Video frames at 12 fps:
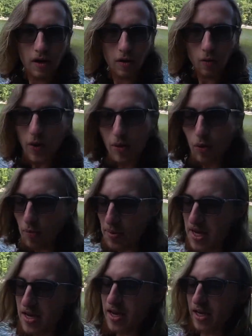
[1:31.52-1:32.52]
We will
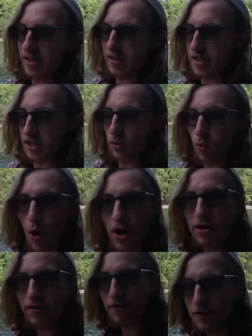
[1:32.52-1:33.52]
be in this
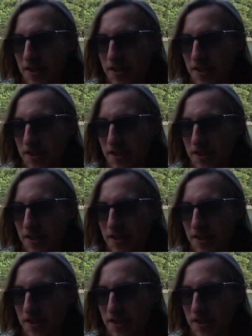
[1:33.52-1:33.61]
wonderful